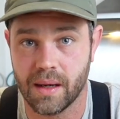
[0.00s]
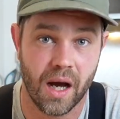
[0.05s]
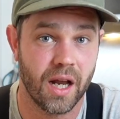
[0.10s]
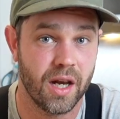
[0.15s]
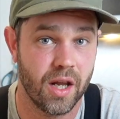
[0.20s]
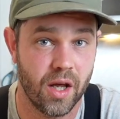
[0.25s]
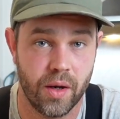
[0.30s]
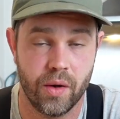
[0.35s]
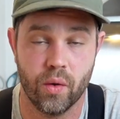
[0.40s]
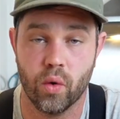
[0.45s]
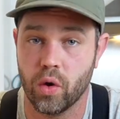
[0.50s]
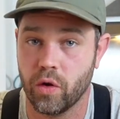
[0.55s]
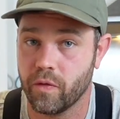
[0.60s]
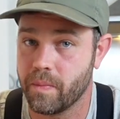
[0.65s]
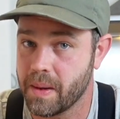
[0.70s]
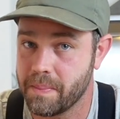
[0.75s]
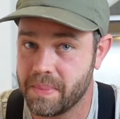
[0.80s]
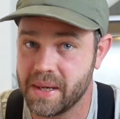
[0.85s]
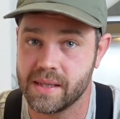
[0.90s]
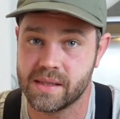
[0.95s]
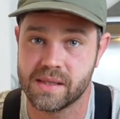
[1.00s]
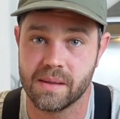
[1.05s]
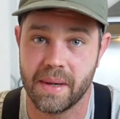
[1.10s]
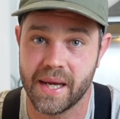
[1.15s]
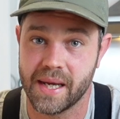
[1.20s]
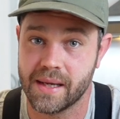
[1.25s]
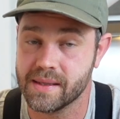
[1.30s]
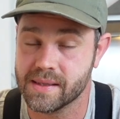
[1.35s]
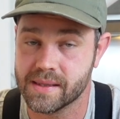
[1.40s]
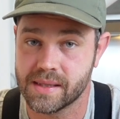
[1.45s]
I learned all of my pizza
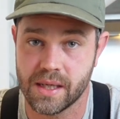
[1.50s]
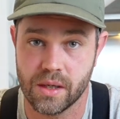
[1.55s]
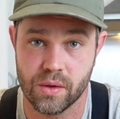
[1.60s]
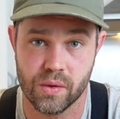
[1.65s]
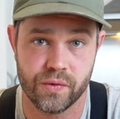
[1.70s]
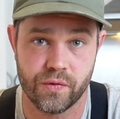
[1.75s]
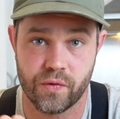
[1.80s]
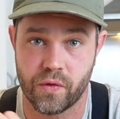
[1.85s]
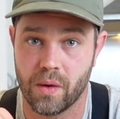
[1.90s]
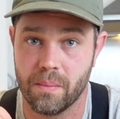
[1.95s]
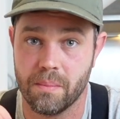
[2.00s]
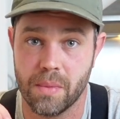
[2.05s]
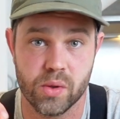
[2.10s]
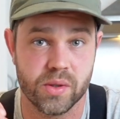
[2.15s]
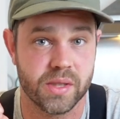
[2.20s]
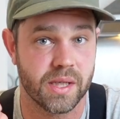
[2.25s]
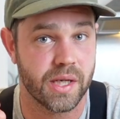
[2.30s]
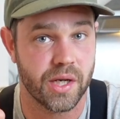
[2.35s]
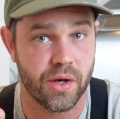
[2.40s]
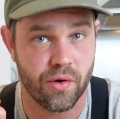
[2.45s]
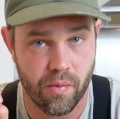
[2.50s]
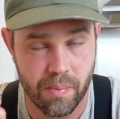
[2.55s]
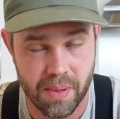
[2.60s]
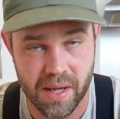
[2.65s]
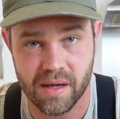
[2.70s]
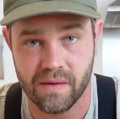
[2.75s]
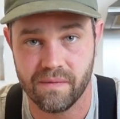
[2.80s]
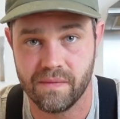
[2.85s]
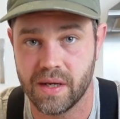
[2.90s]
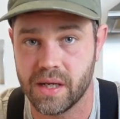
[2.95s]
making skills from mostly
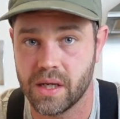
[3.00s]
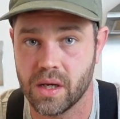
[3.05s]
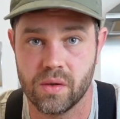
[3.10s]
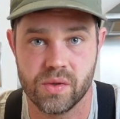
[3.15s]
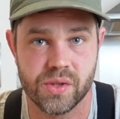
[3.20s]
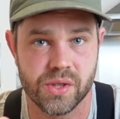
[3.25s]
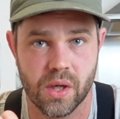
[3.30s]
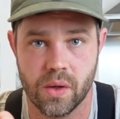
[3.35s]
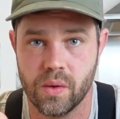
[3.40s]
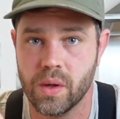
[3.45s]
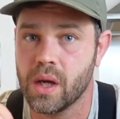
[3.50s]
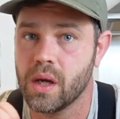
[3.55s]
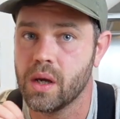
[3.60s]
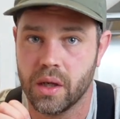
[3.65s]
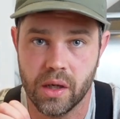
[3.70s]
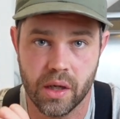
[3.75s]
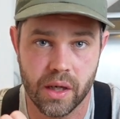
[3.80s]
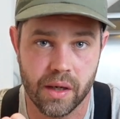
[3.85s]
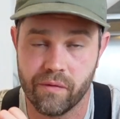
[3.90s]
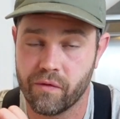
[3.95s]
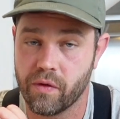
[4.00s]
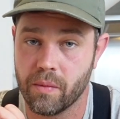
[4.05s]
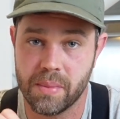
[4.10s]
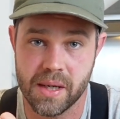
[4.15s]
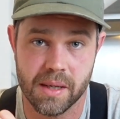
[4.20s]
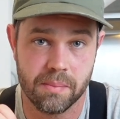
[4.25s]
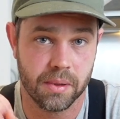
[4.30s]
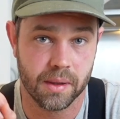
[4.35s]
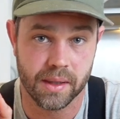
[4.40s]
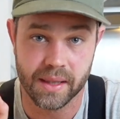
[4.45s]
European videos. So learning from
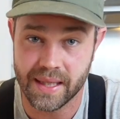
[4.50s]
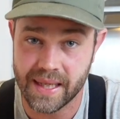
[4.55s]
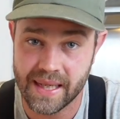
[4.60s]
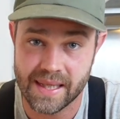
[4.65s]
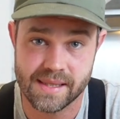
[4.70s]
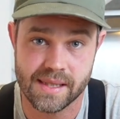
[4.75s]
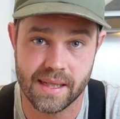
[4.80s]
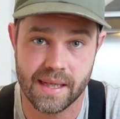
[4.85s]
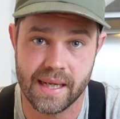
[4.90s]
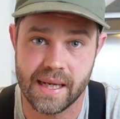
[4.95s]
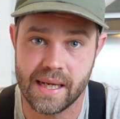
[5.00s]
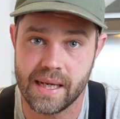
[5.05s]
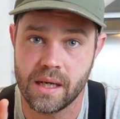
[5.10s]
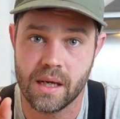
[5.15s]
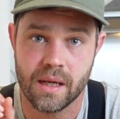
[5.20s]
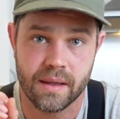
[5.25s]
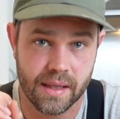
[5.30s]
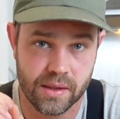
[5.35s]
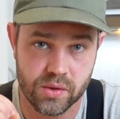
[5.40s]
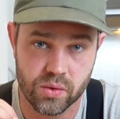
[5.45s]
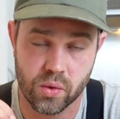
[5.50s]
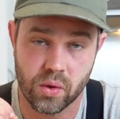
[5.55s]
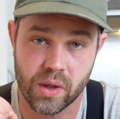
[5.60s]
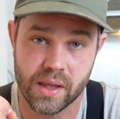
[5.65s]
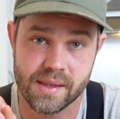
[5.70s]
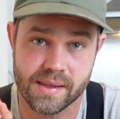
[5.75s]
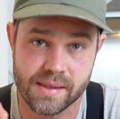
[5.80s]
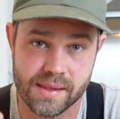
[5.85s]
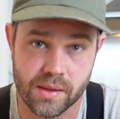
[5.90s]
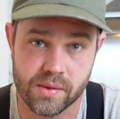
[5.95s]
people in Italy, they talk
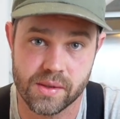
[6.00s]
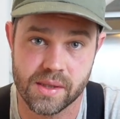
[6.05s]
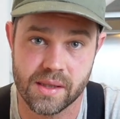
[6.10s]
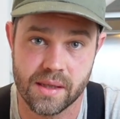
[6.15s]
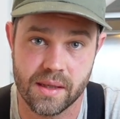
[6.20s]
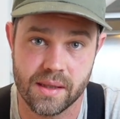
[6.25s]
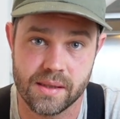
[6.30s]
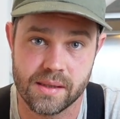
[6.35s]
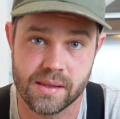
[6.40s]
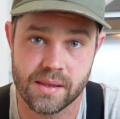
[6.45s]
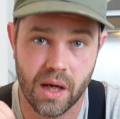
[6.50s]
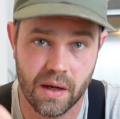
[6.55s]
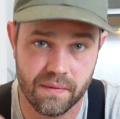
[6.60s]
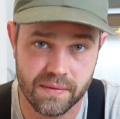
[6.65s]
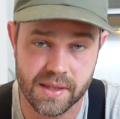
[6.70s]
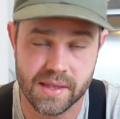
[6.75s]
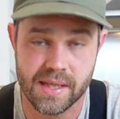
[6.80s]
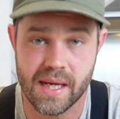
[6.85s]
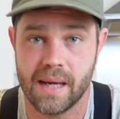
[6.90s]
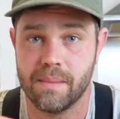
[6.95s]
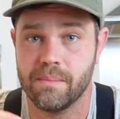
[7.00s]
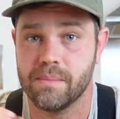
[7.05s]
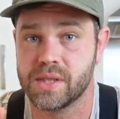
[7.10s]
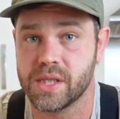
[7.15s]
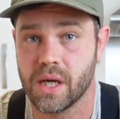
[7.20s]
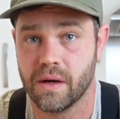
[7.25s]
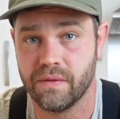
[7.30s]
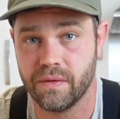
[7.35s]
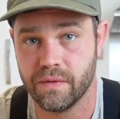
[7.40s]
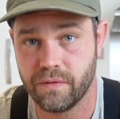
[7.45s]
in Celsius, oven temps,
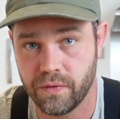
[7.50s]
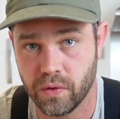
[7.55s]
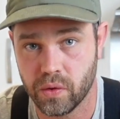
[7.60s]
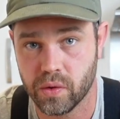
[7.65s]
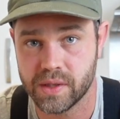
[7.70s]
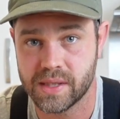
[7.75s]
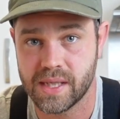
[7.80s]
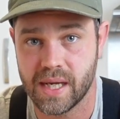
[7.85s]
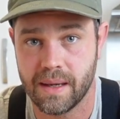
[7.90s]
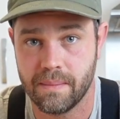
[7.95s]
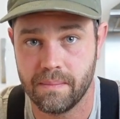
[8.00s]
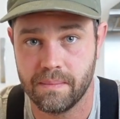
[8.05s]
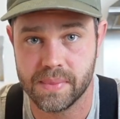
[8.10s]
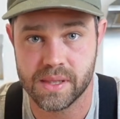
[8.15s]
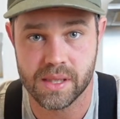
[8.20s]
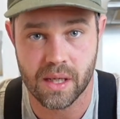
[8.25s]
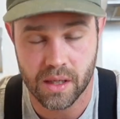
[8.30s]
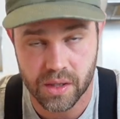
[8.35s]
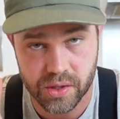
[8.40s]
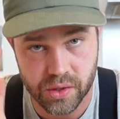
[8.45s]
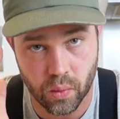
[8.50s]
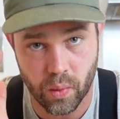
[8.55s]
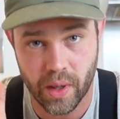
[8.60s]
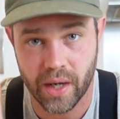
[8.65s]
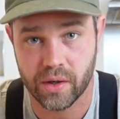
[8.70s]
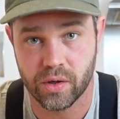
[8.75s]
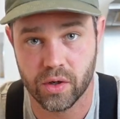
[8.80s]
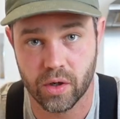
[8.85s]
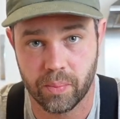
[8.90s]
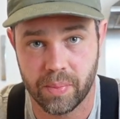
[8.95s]
oven floor temps. So when I
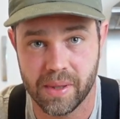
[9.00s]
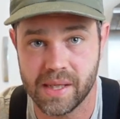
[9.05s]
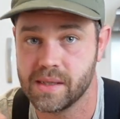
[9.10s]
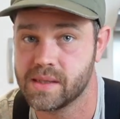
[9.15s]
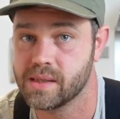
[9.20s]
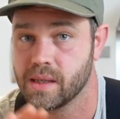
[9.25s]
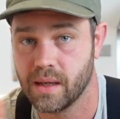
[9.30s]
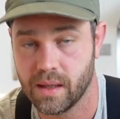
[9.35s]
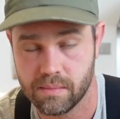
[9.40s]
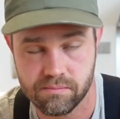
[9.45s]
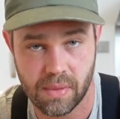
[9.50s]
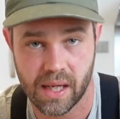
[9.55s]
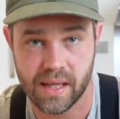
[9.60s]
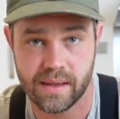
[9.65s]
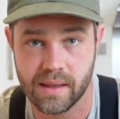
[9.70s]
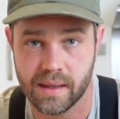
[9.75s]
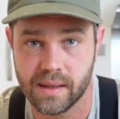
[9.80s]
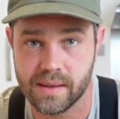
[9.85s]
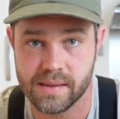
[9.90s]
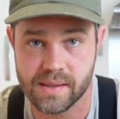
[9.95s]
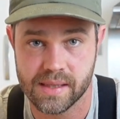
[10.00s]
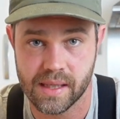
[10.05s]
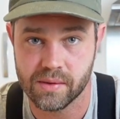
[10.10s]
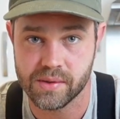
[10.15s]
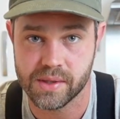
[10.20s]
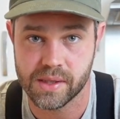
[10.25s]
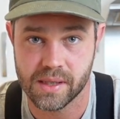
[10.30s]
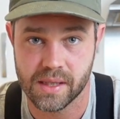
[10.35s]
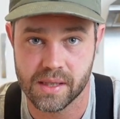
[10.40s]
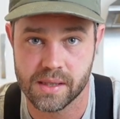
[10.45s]
cook pizza, I think in
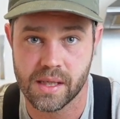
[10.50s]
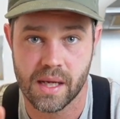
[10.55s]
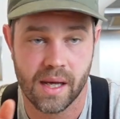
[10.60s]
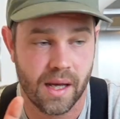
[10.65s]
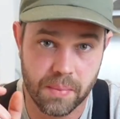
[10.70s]
Celsius.